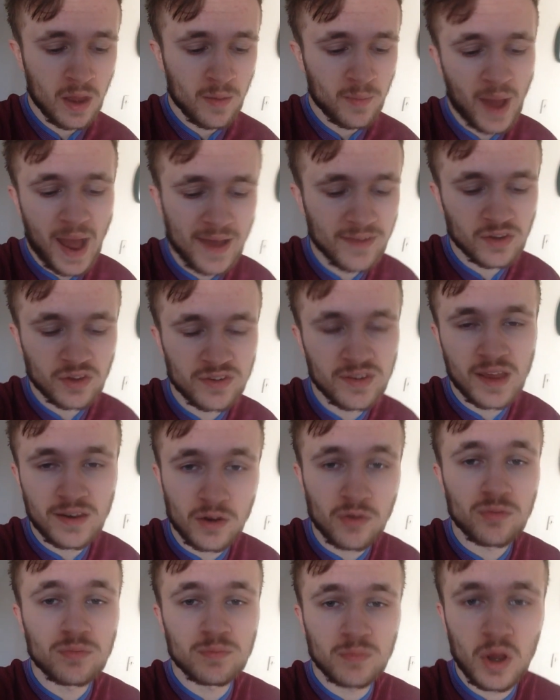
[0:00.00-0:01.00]
But as I said,
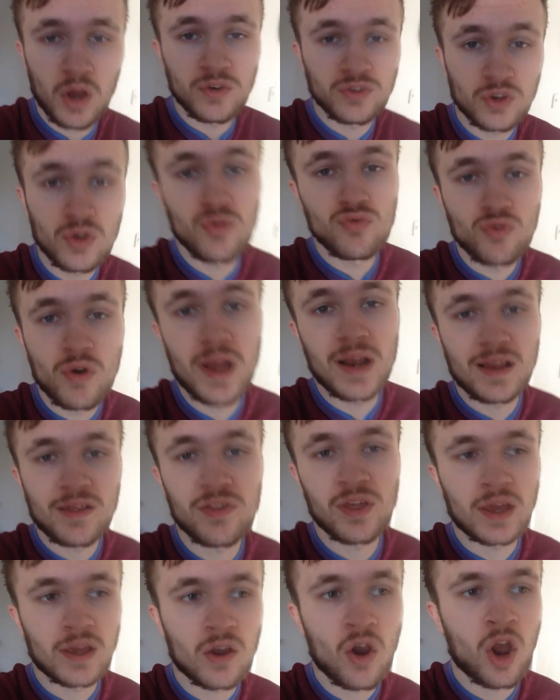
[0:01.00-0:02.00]
I do really
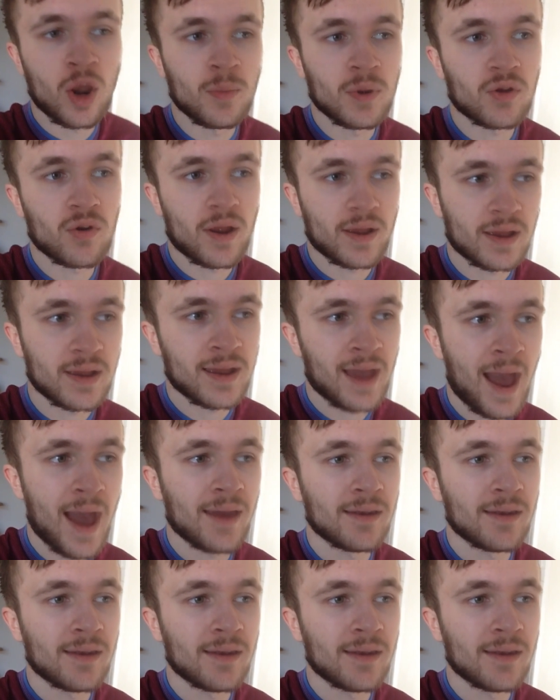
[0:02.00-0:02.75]
think Conor McGregor